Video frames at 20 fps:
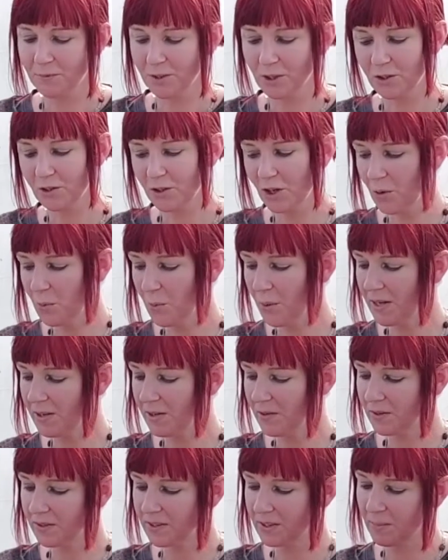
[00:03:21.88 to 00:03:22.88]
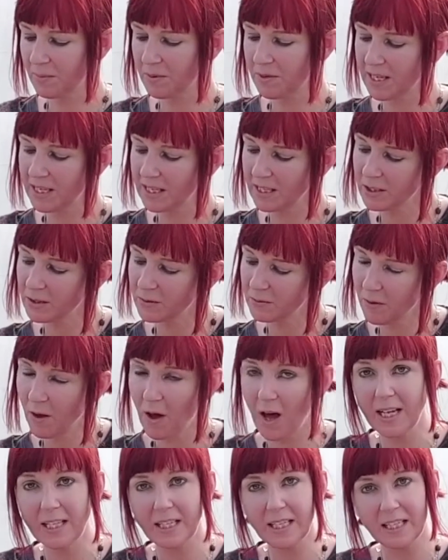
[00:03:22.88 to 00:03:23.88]
So with something that's
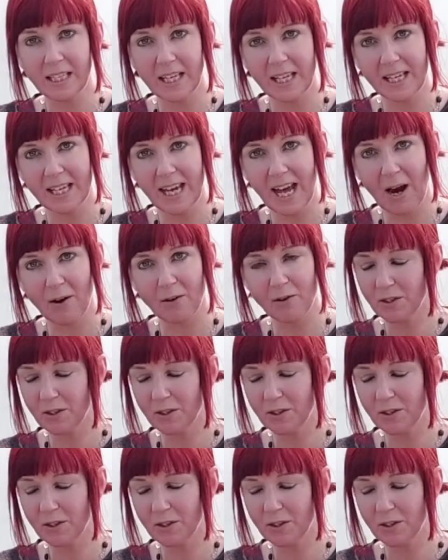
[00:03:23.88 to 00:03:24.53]
finer like carrot